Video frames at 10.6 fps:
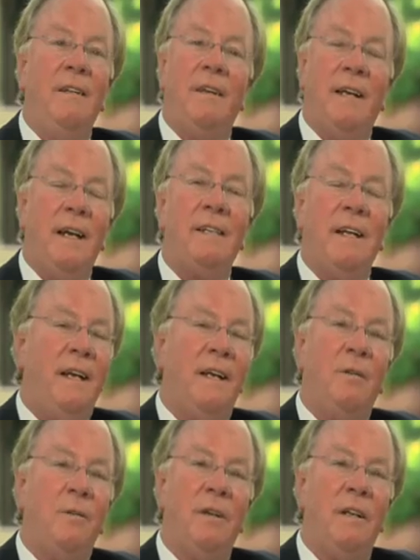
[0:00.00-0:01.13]
the last
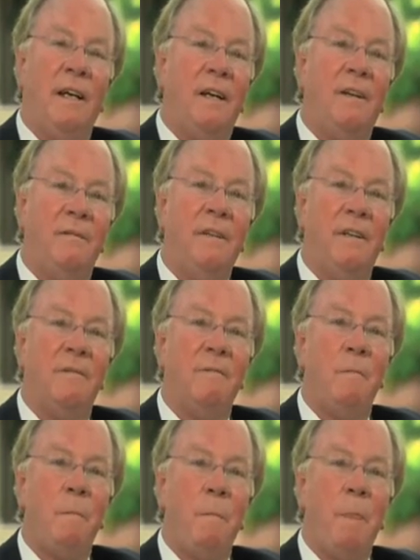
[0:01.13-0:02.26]
attic oil out of the field.
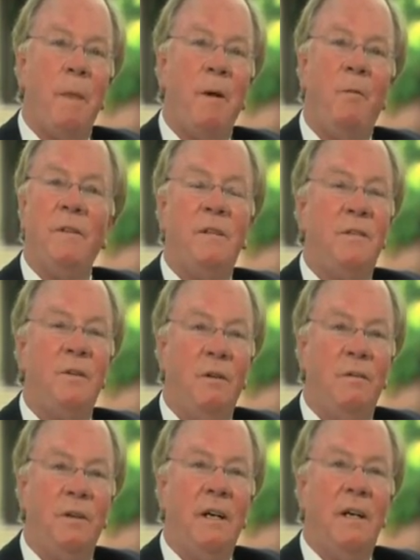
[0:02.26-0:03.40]
Once it's
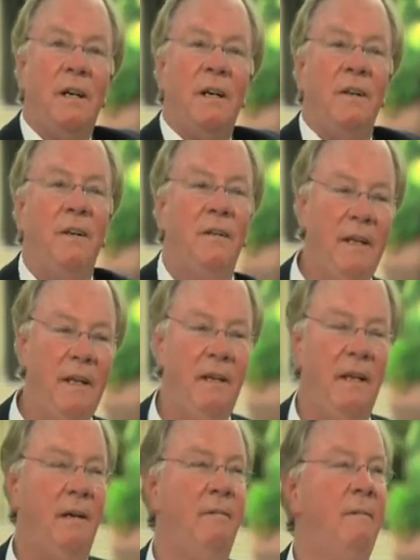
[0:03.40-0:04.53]
over, you then
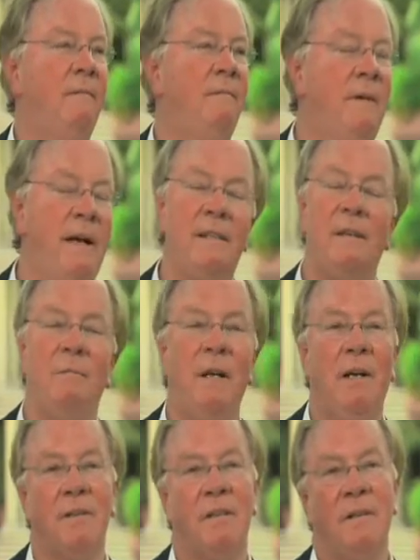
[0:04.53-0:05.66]
have vast
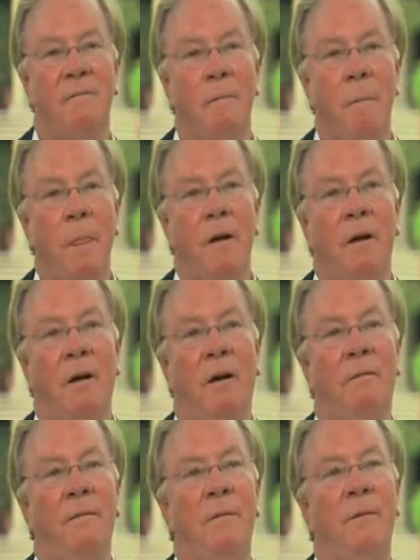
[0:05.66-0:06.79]
amounts
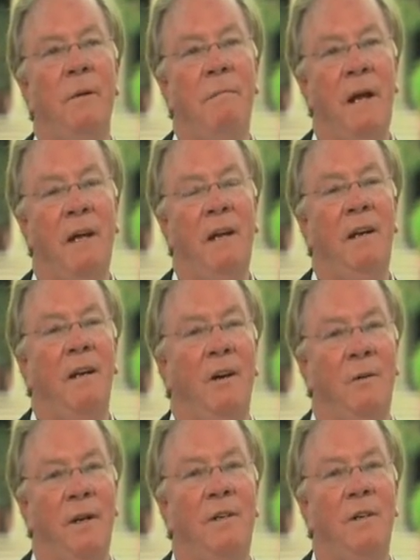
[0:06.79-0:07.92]
of the remaining
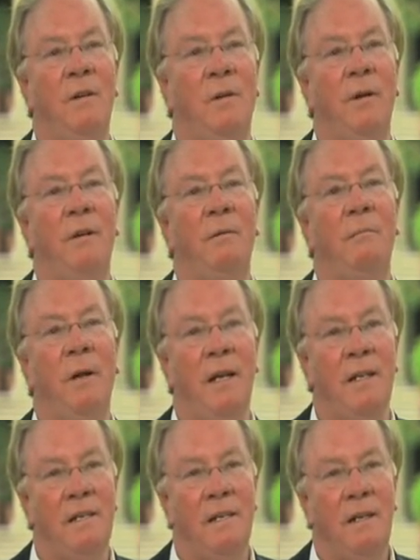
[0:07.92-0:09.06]
original oil in
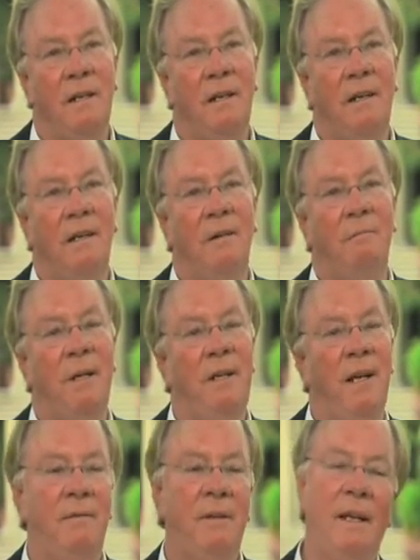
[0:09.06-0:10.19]
place, but you
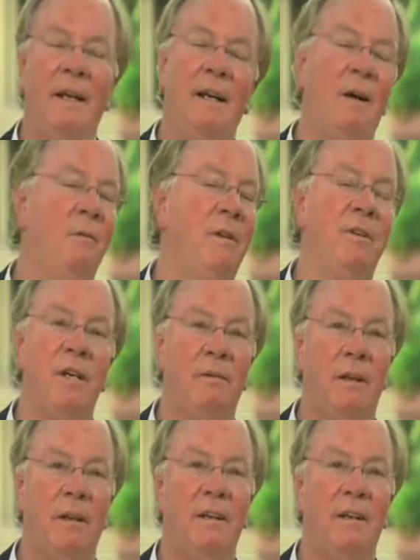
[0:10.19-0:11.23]
have to get it out with a shovel,